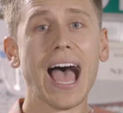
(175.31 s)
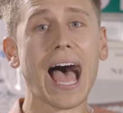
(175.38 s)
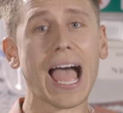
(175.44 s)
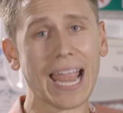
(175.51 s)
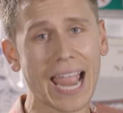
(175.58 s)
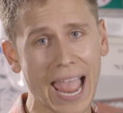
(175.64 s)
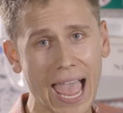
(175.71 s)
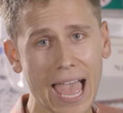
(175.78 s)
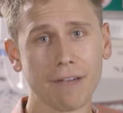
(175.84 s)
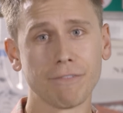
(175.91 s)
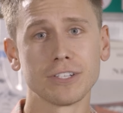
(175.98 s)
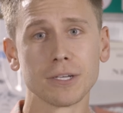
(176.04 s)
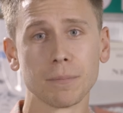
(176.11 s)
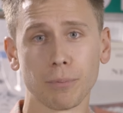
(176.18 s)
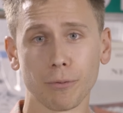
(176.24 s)
I
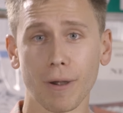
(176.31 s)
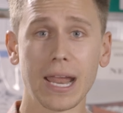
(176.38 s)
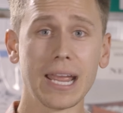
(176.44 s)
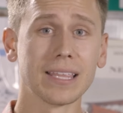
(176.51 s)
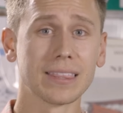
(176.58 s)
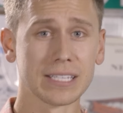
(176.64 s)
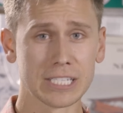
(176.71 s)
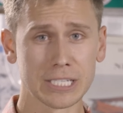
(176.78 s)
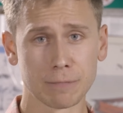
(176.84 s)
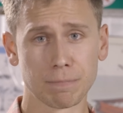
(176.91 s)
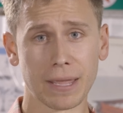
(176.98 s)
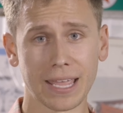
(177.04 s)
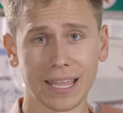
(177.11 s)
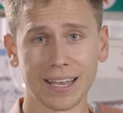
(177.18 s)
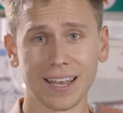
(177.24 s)
have to break the
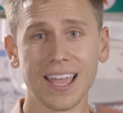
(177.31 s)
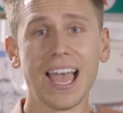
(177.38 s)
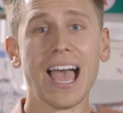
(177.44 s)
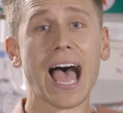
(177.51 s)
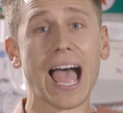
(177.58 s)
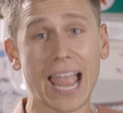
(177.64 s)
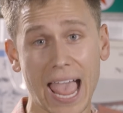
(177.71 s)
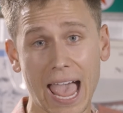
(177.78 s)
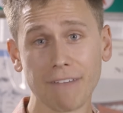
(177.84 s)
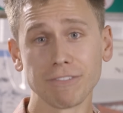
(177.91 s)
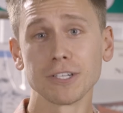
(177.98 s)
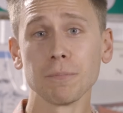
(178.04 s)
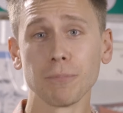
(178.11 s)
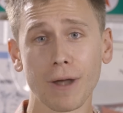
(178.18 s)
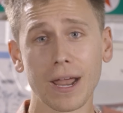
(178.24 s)
spin. I have
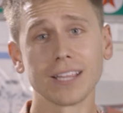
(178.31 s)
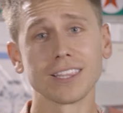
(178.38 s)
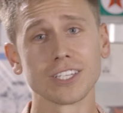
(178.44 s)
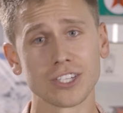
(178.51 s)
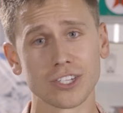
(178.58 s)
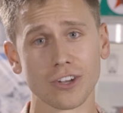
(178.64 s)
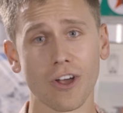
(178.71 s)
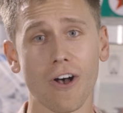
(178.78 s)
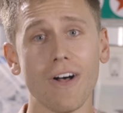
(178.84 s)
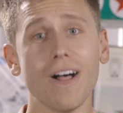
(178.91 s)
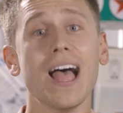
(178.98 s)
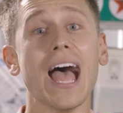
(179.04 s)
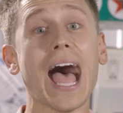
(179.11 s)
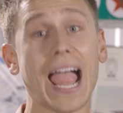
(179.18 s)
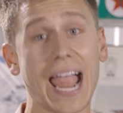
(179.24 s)
to break the
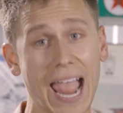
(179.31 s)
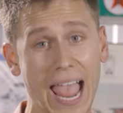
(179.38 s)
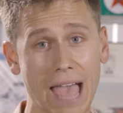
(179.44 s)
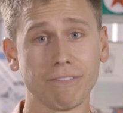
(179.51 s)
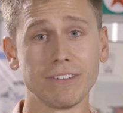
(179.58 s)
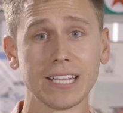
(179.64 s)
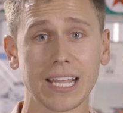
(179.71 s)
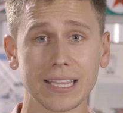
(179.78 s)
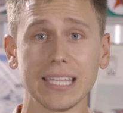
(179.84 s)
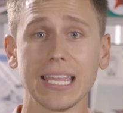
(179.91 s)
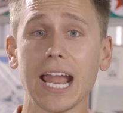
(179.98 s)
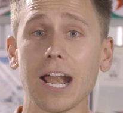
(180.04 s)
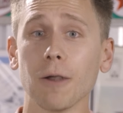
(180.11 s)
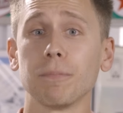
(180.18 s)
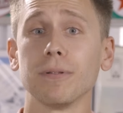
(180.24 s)
stall. I have to get the
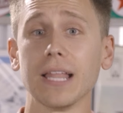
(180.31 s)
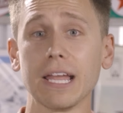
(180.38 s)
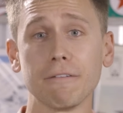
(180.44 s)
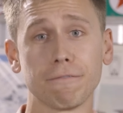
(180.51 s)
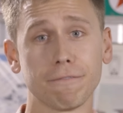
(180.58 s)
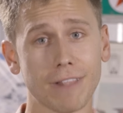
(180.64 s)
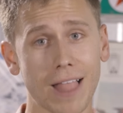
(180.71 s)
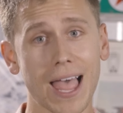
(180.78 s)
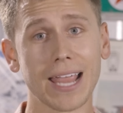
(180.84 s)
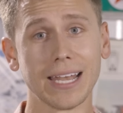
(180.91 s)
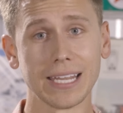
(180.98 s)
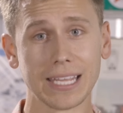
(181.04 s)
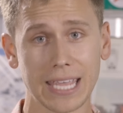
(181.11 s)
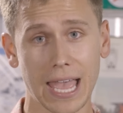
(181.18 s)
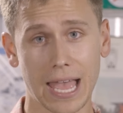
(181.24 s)
airplane
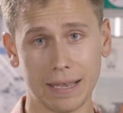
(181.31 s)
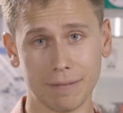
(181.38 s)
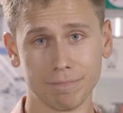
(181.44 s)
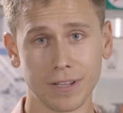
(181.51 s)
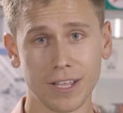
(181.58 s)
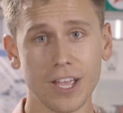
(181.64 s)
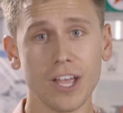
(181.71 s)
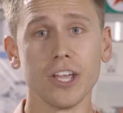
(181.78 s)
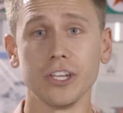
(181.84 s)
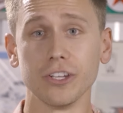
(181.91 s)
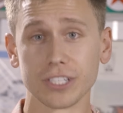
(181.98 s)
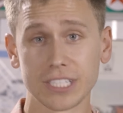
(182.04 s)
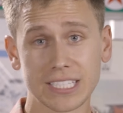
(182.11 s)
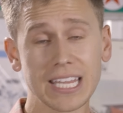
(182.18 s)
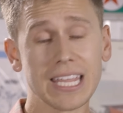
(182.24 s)
flying again.
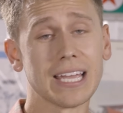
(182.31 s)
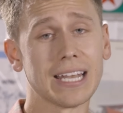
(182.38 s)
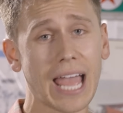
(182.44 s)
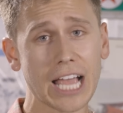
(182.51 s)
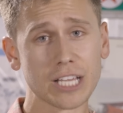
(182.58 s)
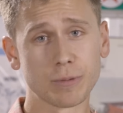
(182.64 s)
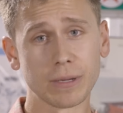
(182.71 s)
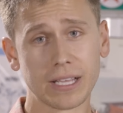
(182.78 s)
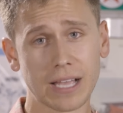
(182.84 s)
You'll see it as we